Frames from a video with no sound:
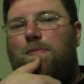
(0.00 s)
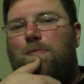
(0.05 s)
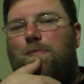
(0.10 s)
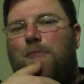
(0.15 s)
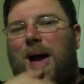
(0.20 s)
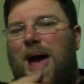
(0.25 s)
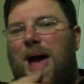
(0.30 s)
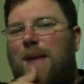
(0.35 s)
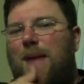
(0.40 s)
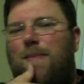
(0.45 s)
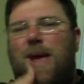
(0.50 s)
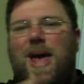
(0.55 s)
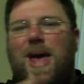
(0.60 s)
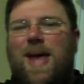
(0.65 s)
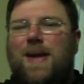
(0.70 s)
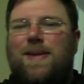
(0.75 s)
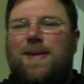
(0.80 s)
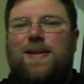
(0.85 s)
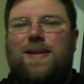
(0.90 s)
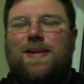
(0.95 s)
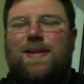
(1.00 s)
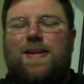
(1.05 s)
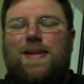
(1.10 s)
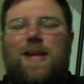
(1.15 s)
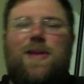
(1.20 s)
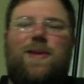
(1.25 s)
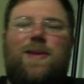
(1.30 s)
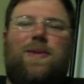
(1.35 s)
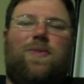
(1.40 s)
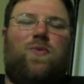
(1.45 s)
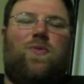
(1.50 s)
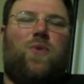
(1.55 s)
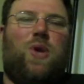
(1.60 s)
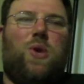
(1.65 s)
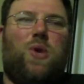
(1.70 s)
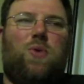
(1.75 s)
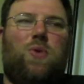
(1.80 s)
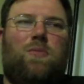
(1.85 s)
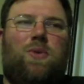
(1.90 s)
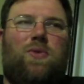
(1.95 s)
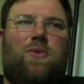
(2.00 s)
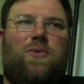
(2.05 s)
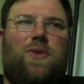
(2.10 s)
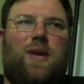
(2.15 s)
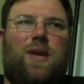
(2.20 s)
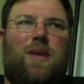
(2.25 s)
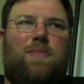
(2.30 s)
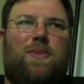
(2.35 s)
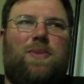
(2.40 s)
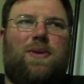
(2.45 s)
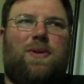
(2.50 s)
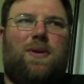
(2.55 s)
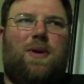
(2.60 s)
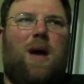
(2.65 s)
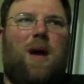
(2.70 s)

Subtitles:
Batman is the sense of humor for the episode.